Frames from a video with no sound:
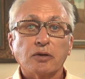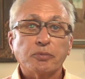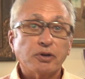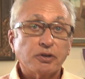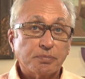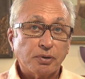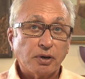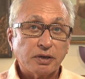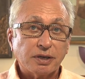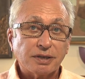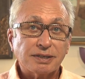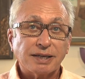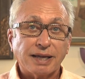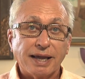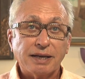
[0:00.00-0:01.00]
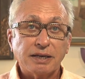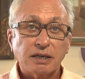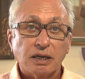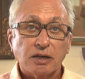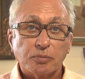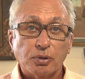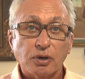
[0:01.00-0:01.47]
Both product
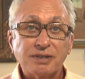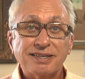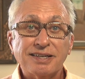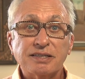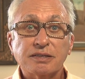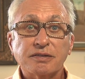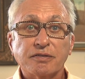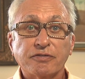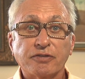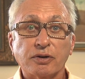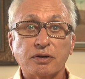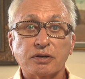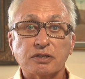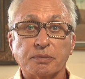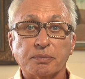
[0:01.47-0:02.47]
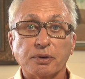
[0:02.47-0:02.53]
and process-focused